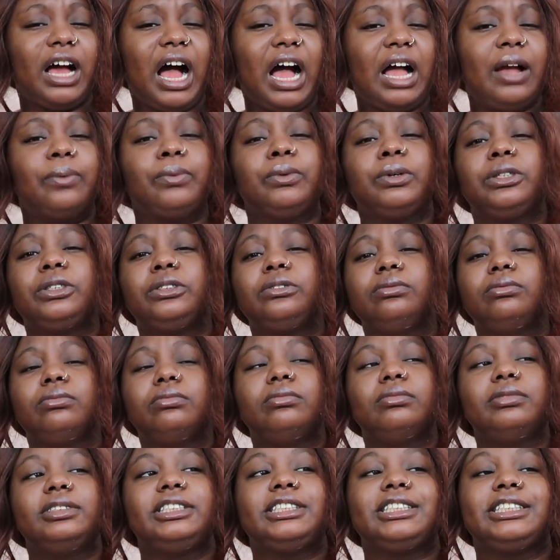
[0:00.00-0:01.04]
I would
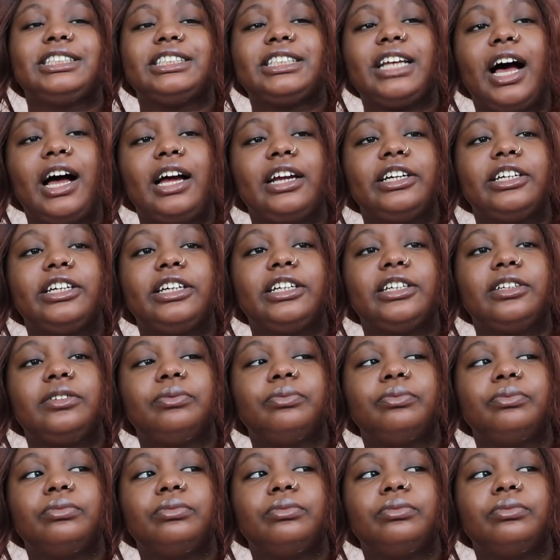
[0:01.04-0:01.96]
desire.